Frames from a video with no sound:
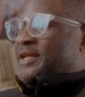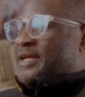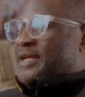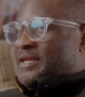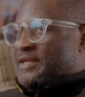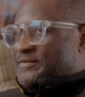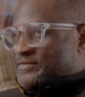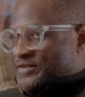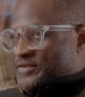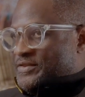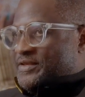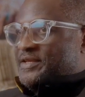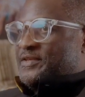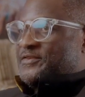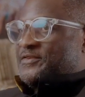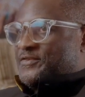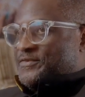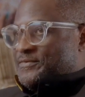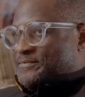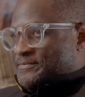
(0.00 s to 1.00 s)
like living
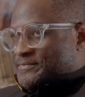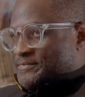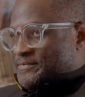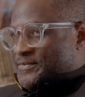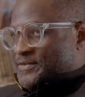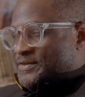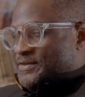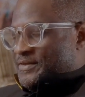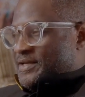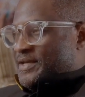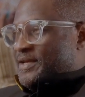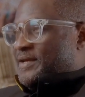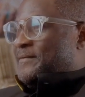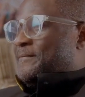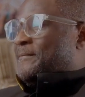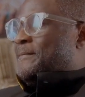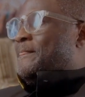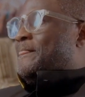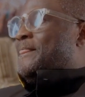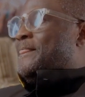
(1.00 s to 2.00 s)
things. okay?
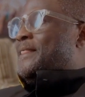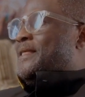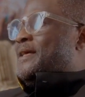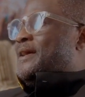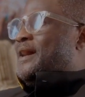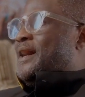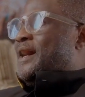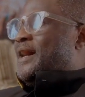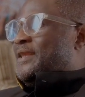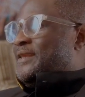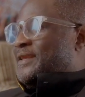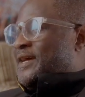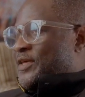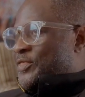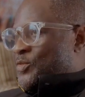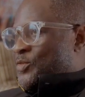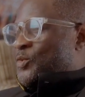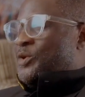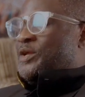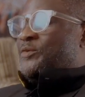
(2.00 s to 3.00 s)
And I
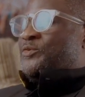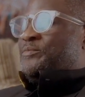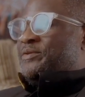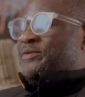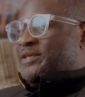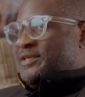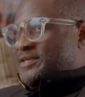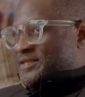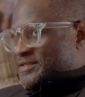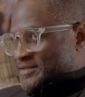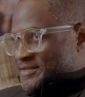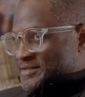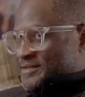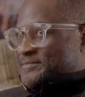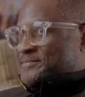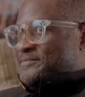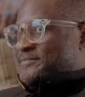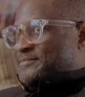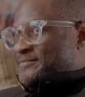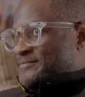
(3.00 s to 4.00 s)
thought it would be easy,
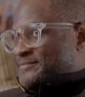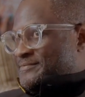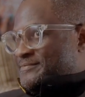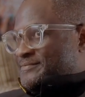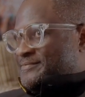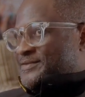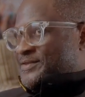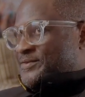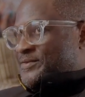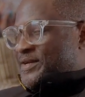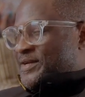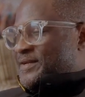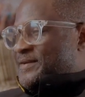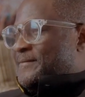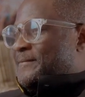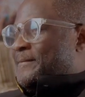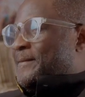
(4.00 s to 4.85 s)
right?